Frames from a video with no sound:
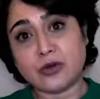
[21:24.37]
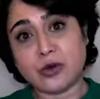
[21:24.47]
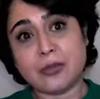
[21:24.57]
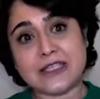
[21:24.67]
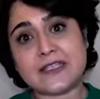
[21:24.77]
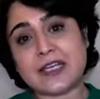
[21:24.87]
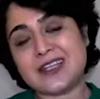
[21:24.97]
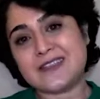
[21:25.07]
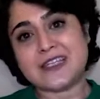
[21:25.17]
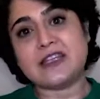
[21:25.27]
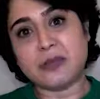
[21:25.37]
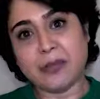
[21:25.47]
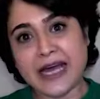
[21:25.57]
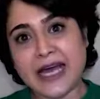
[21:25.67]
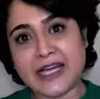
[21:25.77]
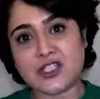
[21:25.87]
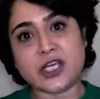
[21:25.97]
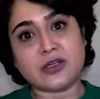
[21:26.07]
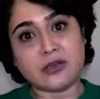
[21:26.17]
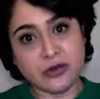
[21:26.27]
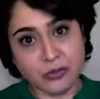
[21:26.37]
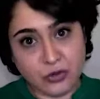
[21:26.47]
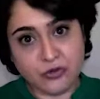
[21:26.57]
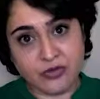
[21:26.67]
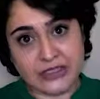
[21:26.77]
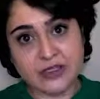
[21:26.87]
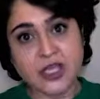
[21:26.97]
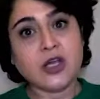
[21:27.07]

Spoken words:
basically send a patch and remove it.